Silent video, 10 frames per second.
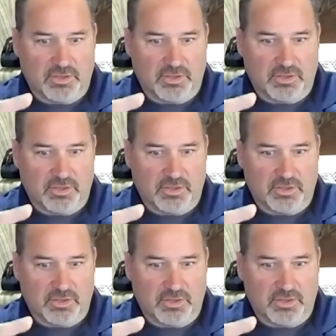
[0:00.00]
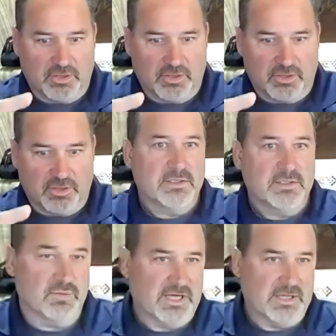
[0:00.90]
used to be. They'll
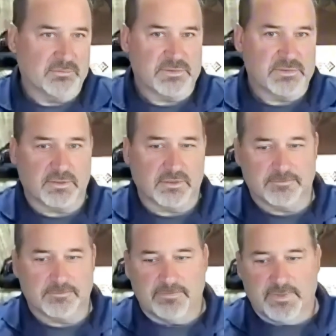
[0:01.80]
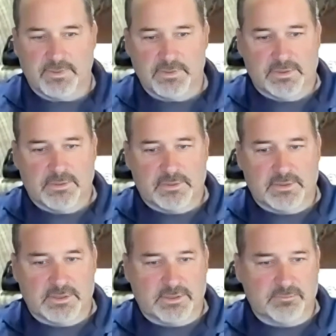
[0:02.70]
get very specific with soil
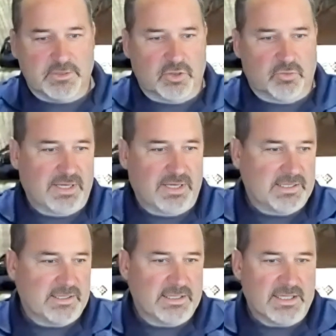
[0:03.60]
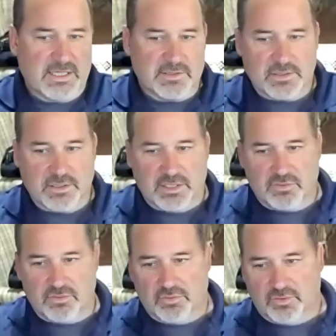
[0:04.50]
types and you know
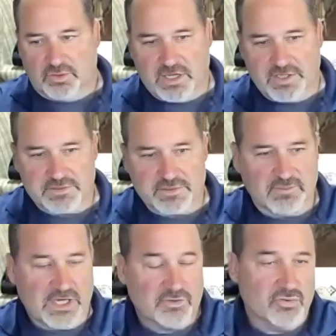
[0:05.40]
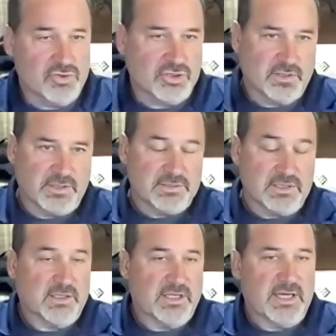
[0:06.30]
planting dates, cost of
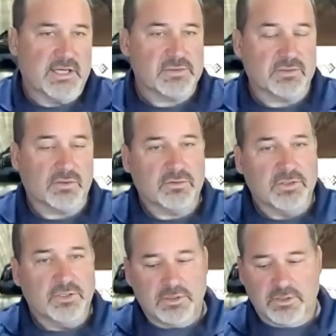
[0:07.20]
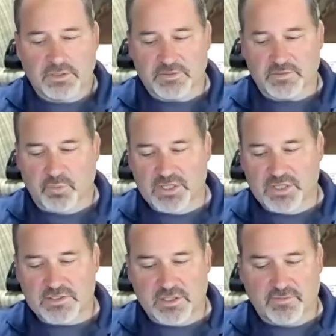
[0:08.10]
nitrogen, things like that. So
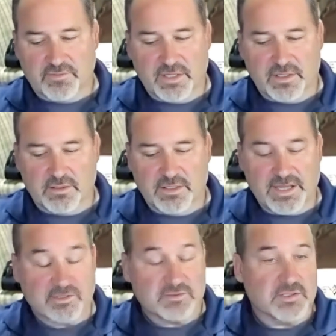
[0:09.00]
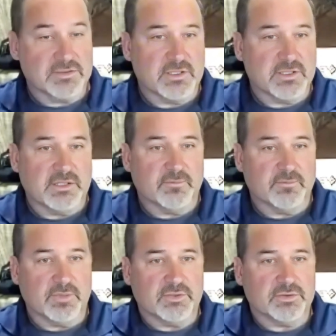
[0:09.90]
it's pretty easy to find access
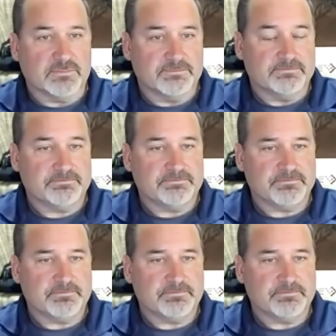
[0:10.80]
to that information.